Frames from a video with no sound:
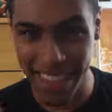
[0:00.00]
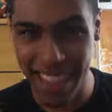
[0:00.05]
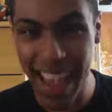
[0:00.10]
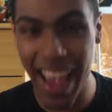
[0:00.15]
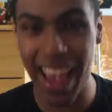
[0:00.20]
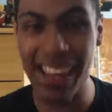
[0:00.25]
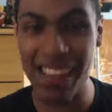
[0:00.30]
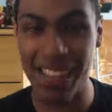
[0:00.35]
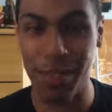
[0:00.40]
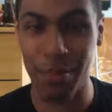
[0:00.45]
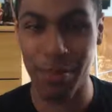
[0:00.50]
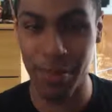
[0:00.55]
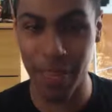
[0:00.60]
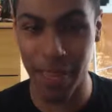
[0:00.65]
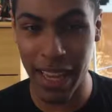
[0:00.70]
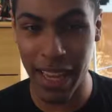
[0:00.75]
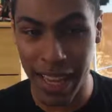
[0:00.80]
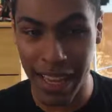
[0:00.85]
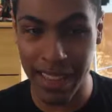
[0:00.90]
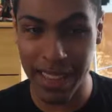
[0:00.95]
yes,
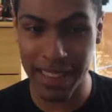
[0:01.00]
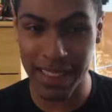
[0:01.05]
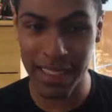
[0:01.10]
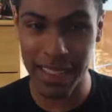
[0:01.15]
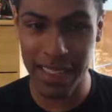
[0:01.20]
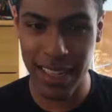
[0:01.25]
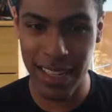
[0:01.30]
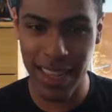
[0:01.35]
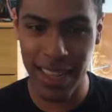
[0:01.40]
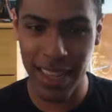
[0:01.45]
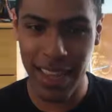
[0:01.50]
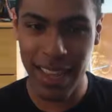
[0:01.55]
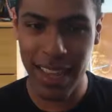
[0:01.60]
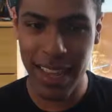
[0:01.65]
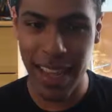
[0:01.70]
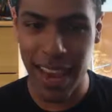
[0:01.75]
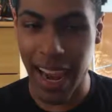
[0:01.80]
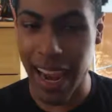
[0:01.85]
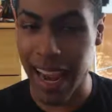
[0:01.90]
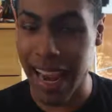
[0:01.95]
please.
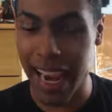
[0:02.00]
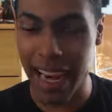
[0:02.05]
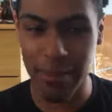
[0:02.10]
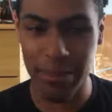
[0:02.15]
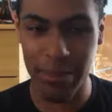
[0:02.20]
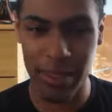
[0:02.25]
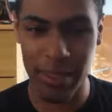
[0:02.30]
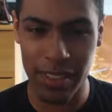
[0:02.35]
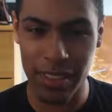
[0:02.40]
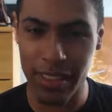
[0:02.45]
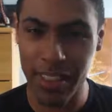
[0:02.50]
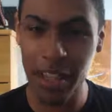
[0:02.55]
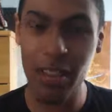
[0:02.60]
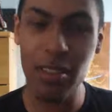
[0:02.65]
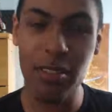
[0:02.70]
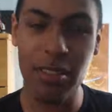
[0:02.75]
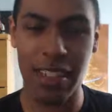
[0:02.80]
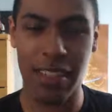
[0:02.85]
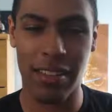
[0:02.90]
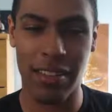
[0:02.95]
And I am
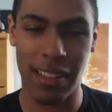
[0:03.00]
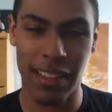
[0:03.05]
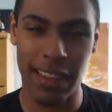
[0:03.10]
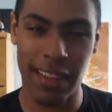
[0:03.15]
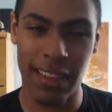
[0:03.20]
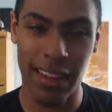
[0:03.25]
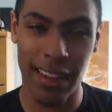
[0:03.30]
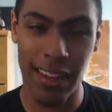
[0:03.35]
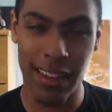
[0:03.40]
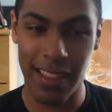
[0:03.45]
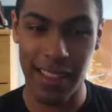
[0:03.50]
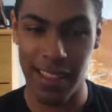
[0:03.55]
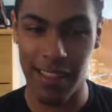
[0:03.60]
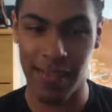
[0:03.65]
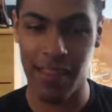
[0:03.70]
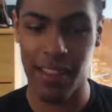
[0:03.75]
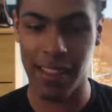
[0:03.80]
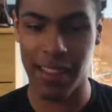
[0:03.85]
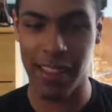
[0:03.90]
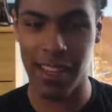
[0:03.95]
still tilted
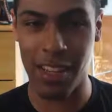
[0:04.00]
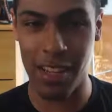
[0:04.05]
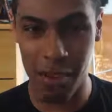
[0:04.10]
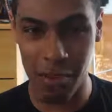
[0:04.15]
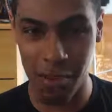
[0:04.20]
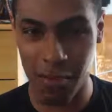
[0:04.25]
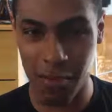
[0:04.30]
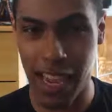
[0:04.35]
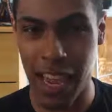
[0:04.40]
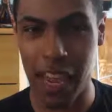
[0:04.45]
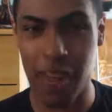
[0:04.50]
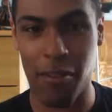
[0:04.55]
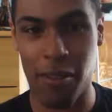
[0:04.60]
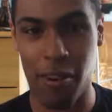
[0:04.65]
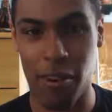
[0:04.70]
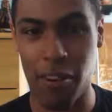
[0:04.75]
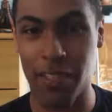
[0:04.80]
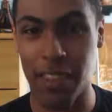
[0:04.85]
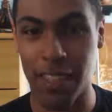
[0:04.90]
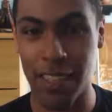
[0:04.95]
the fact that you
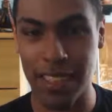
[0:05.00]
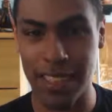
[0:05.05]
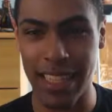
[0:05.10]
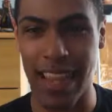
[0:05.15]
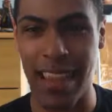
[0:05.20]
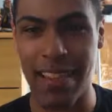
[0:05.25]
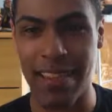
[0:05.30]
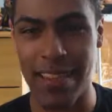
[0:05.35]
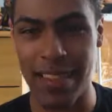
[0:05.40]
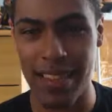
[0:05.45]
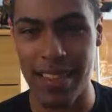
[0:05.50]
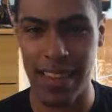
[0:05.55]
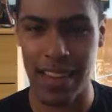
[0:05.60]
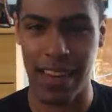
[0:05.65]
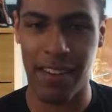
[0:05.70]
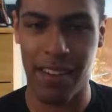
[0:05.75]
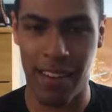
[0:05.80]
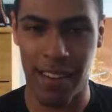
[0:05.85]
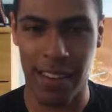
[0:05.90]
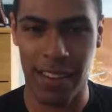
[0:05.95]
gave her the 10th
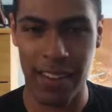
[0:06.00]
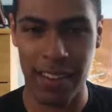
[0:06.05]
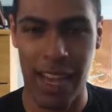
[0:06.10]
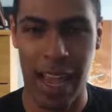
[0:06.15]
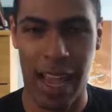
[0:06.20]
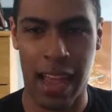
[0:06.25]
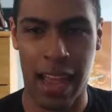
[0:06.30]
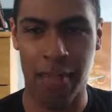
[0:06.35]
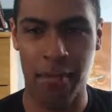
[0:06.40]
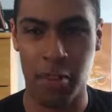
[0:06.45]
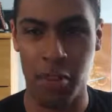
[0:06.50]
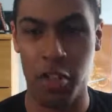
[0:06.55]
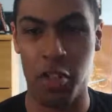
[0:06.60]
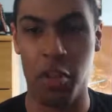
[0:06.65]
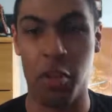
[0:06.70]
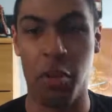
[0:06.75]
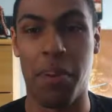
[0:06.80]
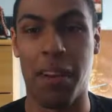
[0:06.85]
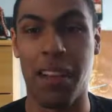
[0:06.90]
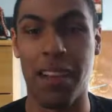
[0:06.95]
seed in the Elite 10,
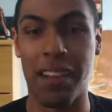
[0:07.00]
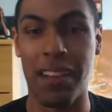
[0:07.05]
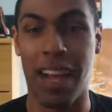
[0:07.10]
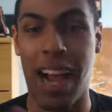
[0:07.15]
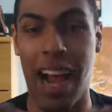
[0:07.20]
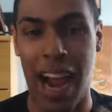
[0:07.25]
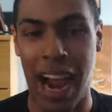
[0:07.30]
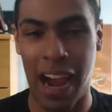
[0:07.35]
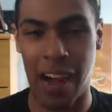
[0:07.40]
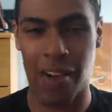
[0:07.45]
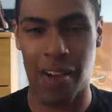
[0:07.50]
which she should have been at least